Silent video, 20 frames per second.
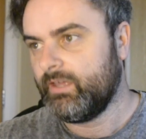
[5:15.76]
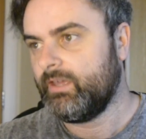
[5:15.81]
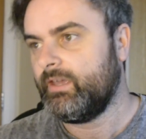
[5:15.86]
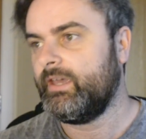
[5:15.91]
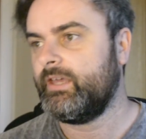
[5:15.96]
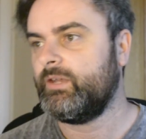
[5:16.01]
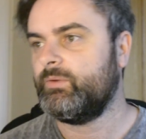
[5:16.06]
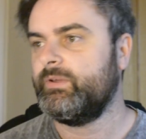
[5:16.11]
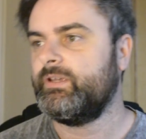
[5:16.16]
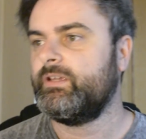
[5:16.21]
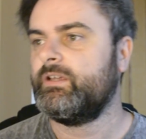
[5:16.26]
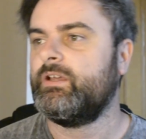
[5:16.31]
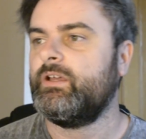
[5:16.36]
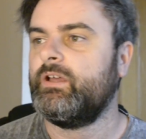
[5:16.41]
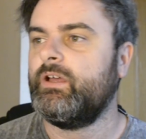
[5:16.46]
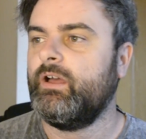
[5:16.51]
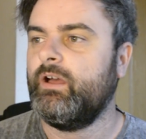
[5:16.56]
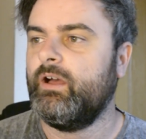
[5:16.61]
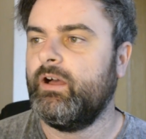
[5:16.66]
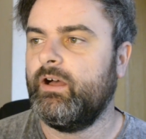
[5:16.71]
Anyway,
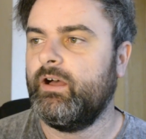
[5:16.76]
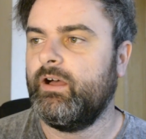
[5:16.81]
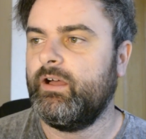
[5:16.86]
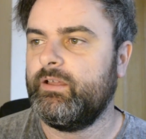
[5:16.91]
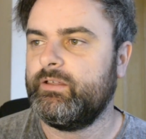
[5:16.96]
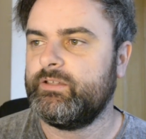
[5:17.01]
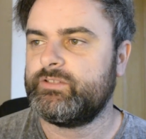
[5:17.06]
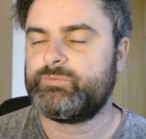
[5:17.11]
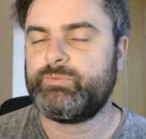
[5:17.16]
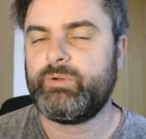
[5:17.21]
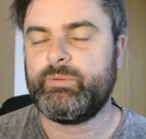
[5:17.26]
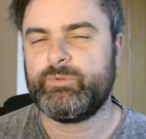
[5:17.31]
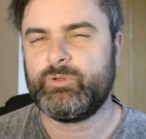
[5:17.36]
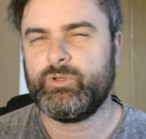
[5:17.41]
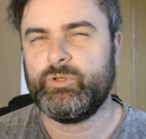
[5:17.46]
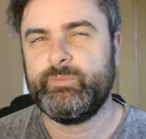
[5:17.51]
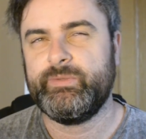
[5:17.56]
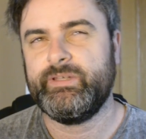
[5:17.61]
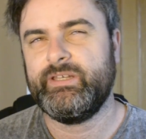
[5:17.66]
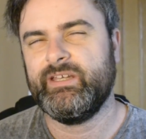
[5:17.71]
it's probably
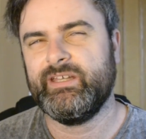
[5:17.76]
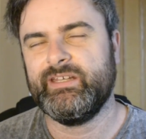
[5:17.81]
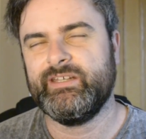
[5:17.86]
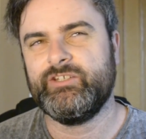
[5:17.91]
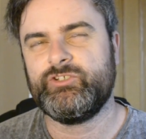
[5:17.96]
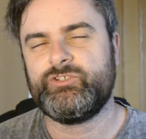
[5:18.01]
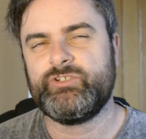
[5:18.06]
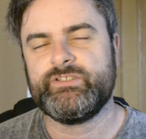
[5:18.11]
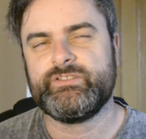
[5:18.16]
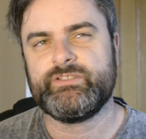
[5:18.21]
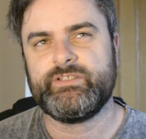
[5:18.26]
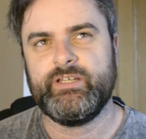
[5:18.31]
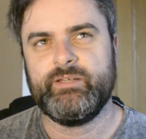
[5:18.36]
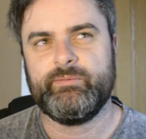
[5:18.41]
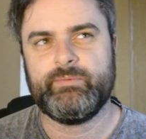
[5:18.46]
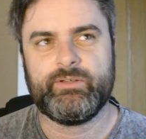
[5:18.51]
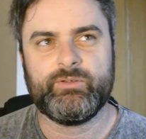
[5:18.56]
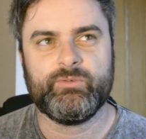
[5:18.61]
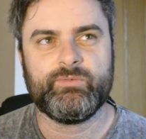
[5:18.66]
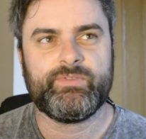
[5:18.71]
going to be an interesting
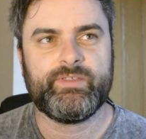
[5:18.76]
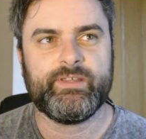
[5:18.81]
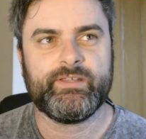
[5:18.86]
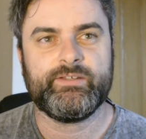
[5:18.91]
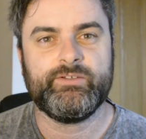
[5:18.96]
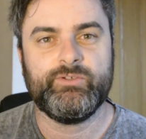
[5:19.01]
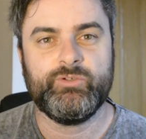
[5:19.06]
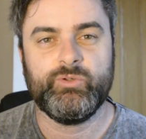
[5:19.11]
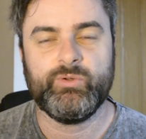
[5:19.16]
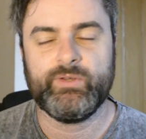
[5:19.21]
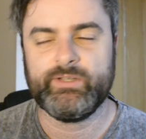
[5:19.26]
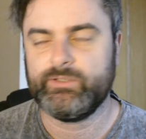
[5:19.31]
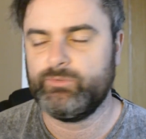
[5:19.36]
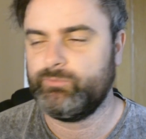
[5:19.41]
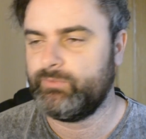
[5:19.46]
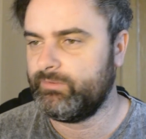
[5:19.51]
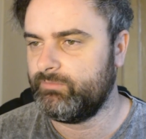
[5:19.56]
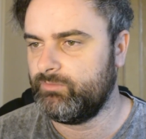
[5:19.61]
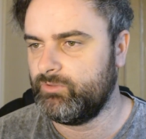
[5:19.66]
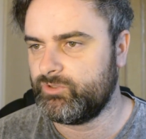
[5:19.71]
game. I don't think New
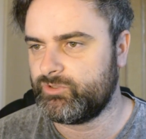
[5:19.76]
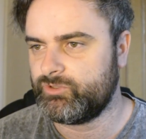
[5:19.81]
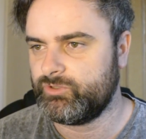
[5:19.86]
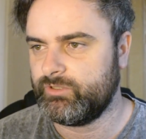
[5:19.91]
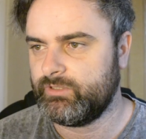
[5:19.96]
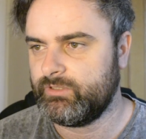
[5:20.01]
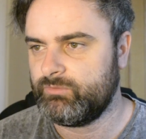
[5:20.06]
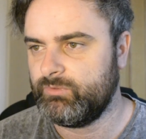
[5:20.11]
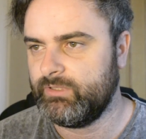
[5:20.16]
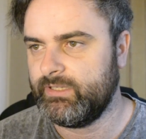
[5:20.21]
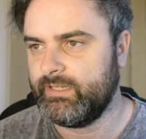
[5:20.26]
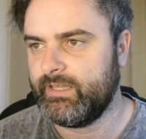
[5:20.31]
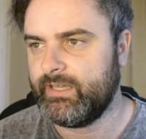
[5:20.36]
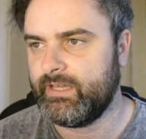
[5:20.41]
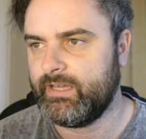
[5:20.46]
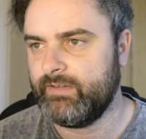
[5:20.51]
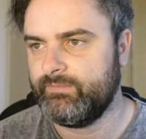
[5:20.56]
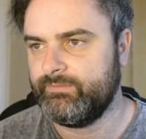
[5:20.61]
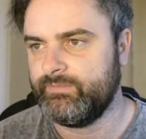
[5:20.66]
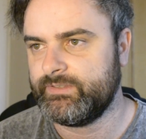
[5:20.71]
England Revolution really
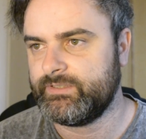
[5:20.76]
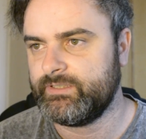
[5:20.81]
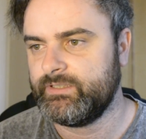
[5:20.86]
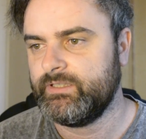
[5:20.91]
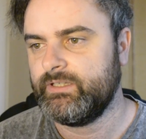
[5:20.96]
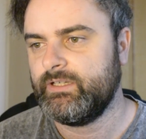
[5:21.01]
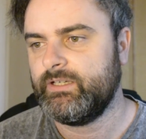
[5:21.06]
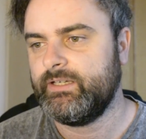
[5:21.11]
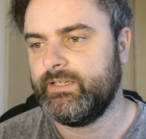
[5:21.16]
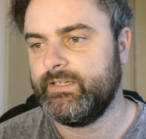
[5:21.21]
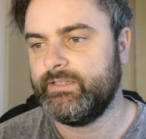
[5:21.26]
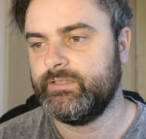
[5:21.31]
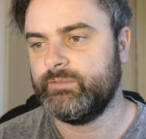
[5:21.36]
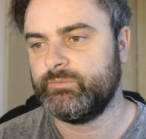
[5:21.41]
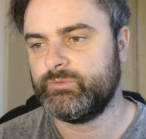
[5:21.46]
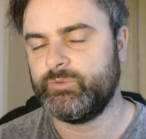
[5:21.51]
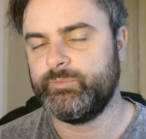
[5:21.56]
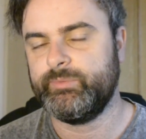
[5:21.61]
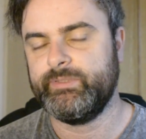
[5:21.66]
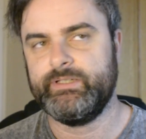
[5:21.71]
have it in
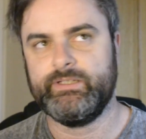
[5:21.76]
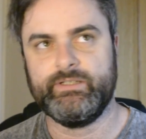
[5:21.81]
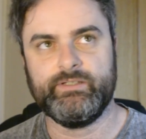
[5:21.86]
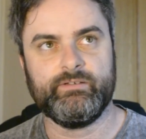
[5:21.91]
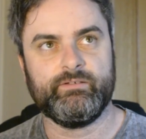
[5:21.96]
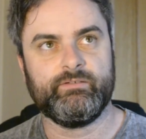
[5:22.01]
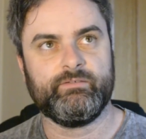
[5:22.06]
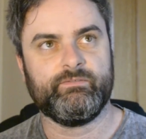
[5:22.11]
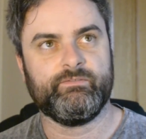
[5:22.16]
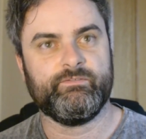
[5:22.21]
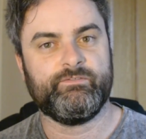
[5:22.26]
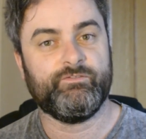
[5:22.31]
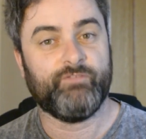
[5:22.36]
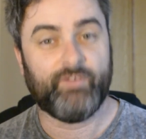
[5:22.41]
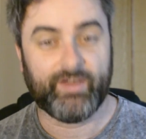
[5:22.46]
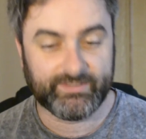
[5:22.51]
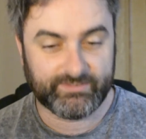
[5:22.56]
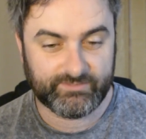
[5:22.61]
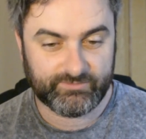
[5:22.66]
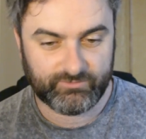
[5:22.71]
them to be
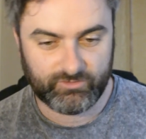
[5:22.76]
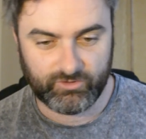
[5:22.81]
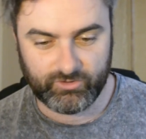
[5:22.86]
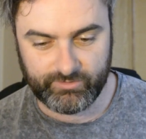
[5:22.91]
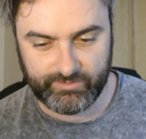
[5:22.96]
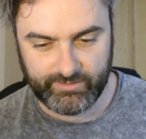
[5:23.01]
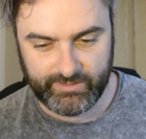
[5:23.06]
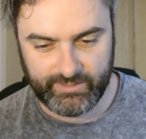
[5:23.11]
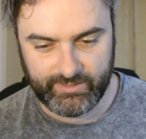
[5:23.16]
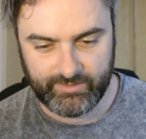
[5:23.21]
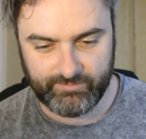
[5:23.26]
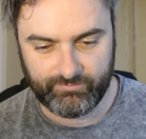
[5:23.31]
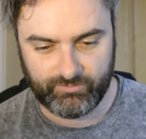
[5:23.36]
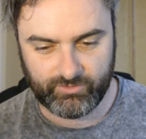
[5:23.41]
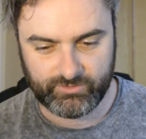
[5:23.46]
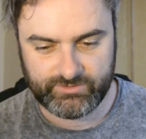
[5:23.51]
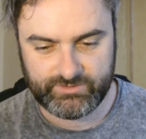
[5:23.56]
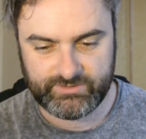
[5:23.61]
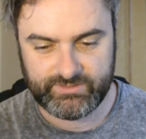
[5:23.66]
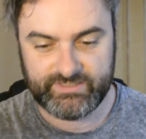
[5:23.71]
fighting on any
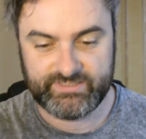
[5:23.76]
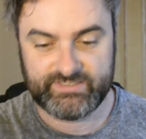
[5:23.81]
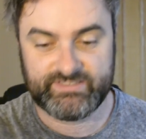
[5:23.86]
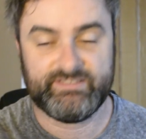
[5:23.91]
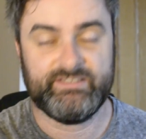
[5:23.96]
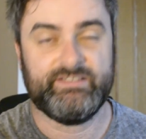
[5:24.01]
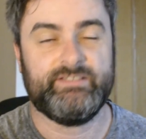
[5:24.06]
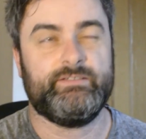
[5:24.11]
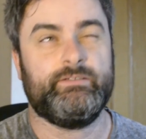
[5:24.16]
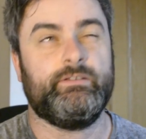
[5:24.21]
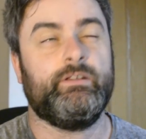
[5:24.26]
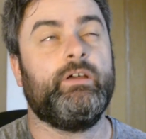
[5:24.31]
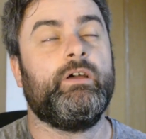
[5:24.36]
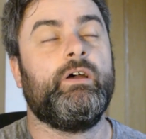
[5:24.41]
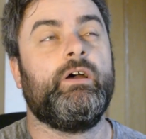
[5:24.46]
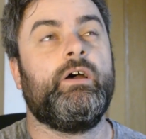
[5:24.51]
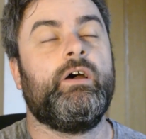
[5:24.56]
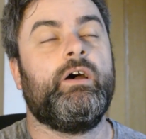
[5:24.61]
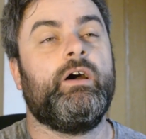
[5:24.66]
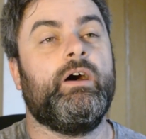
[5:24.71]
fronts this season.
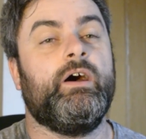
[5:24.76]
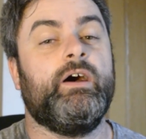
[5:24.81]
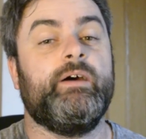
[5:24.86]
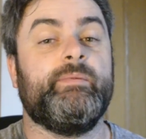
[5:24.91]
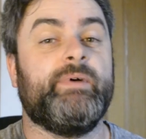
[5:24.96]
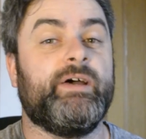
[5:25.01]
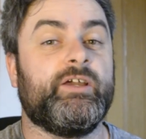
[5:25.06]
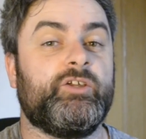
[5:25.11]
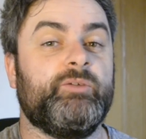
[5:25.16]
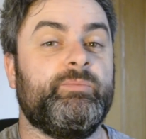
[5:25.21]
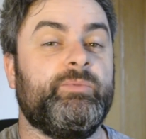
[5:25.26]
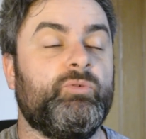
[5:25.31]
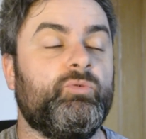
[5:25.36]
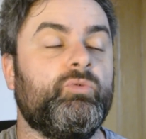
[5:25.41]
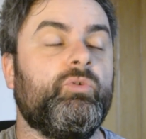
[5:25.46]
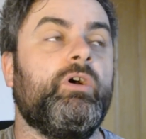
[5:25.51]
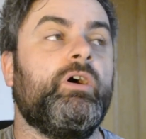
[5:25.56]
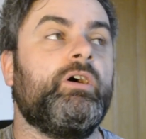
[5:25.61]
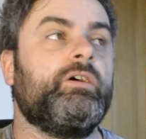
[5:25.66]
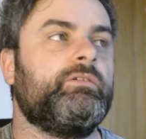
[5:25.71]
I could be
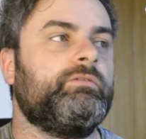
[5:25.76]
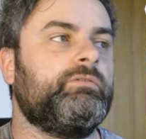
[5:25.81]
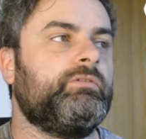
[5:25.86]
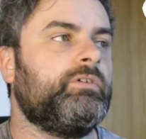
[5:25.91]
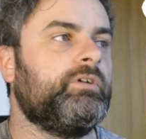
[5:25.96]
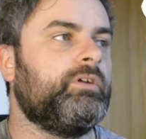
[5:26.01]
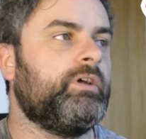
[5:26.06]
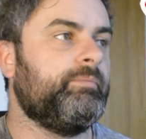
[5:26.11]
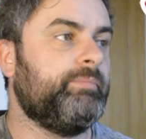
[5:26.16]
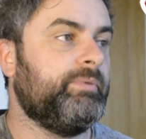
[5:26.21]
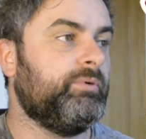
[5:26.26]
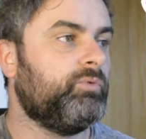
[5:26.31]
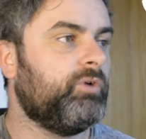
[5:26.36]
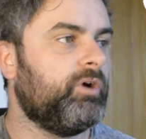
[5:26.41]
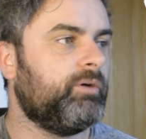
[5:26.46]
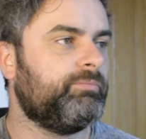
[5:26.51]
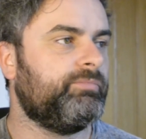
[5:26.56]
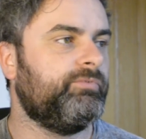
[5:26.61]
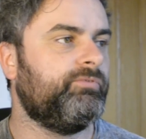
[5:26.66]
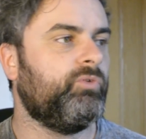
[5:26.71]
wrong. I've been
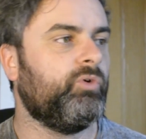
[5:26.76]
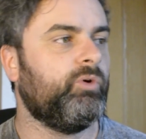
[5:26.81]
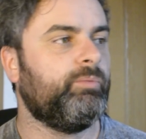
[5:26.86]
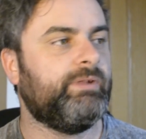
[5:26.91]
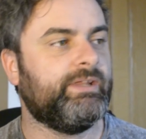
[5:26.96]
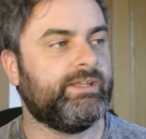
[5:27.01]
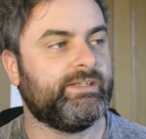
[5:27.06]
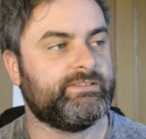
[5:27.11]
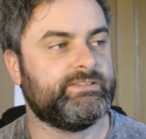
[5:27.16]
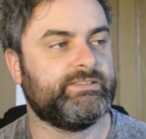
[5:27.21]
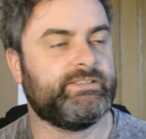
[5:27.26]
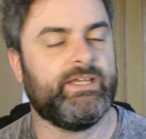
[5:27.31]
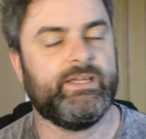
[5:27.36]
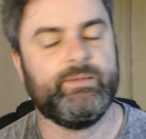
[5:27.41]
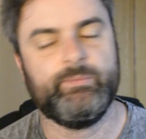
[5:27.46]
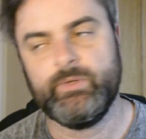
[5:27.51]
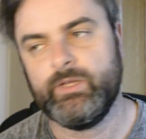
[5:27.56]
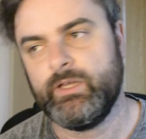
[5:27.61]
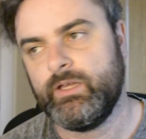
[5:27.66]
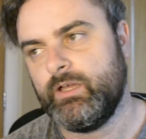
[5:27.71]
wrong before plenty of
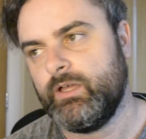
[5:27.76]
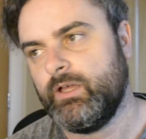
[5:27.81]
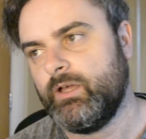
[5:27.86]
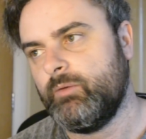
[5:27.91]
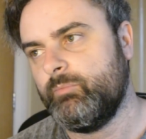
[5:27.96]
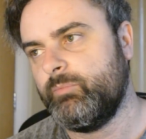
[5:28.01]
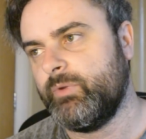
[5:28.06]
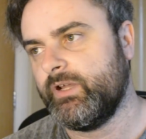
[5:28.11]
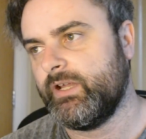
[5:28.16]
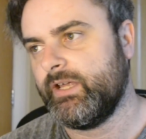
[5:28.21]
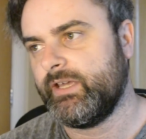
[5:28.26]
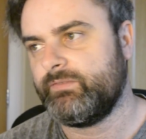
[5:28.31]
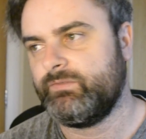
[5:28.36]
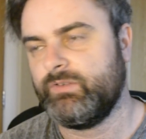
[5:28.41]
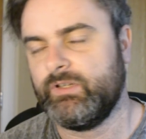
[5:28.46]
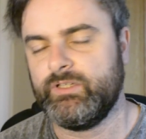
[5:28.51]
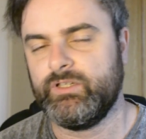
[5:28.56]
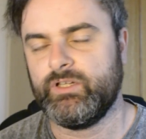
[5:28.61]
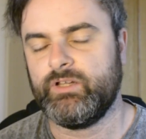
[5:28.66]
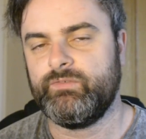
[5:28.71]
time, but I think
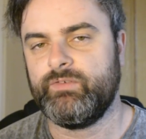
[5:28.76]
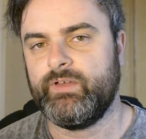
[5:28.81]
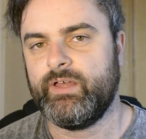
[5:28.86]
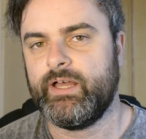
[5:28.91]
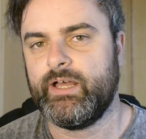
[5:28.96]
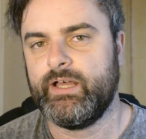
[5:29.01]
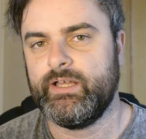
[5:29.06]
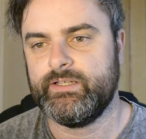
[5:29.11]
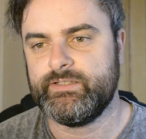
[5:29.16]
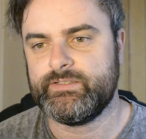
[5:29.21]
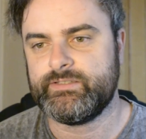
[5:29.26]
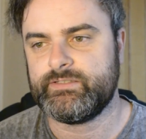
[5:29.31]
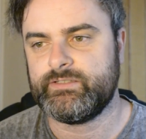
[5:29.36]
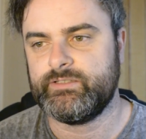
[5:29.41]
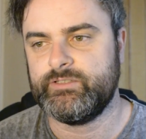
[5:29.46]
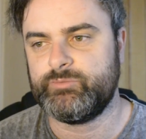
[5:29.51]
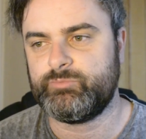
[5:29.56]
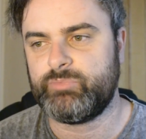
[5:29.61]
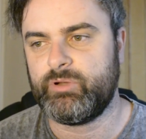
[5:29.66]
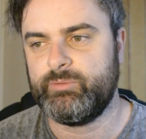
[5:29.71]
Philadelphia
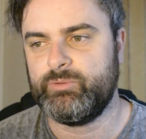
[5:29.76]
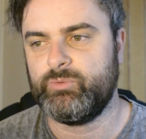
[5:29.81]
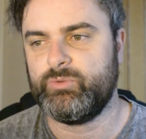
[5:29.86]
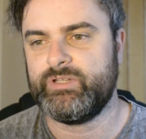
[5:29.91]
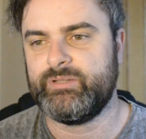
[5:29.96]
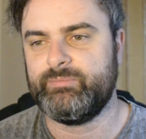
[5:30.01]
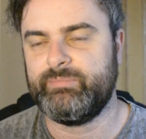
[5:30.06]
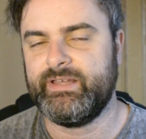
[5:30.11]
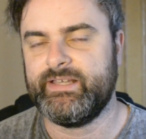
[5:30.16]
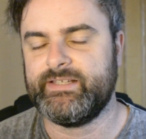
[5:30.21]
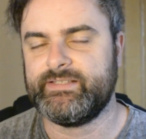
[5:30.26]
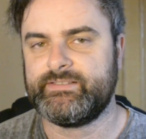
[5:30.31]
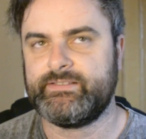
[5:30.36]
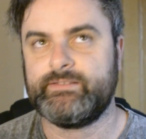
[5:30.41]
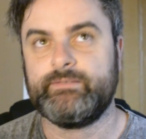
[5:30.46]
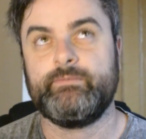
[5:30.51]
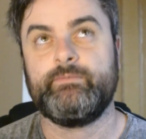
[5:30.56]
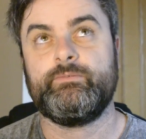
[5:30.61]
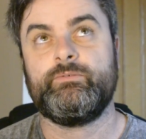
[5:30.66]
is probably one of the best